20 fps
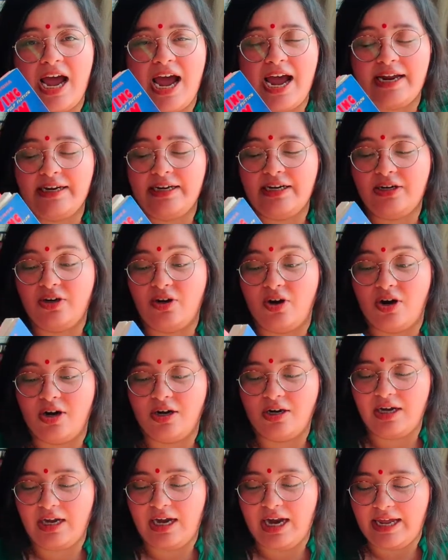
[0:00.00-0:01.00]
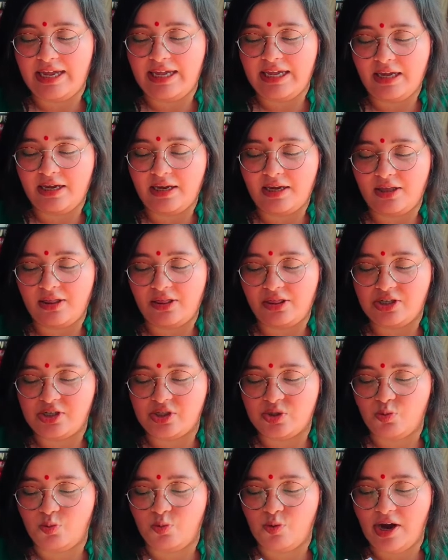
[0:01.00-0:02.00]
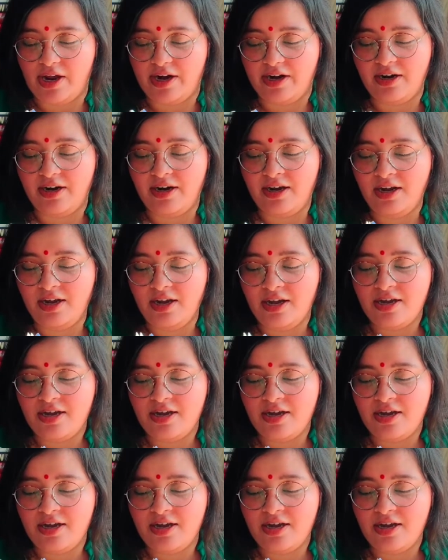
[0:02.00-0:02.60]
I did not like this one